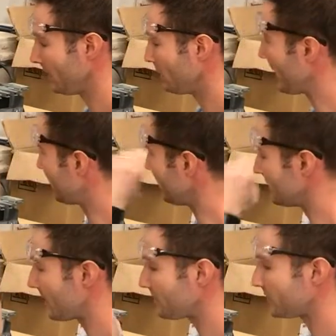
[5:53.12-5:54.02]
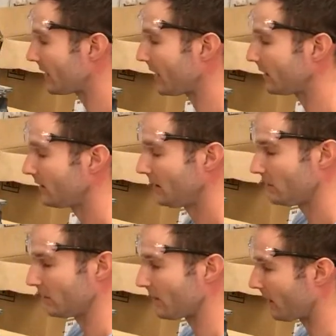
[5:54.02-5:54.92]
we have our depth set,
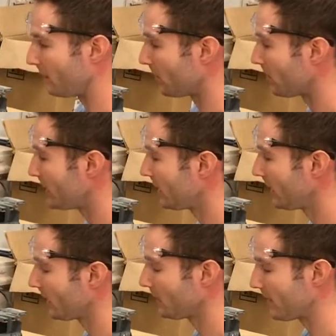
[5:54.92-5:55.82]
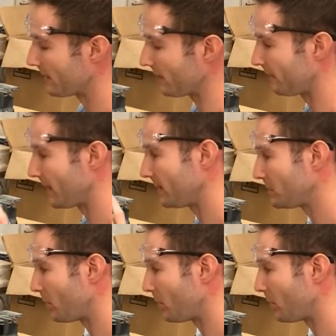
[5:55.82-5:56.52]
we've got our board in here, we have our face